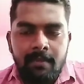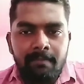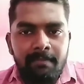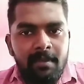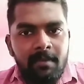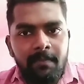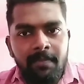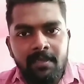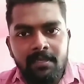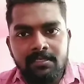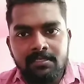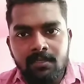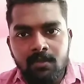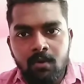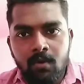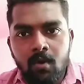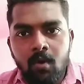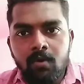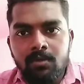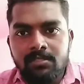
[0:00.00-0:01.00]
MEP is a
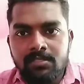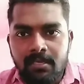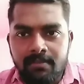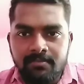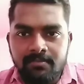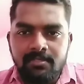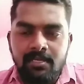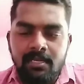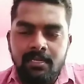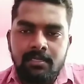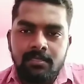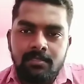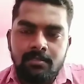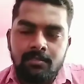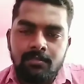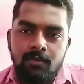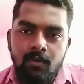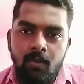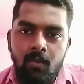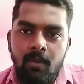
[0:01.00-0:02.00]
core subject,
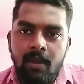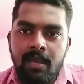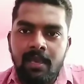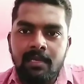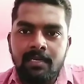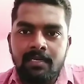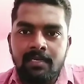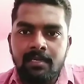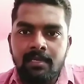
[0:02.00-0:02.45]
so where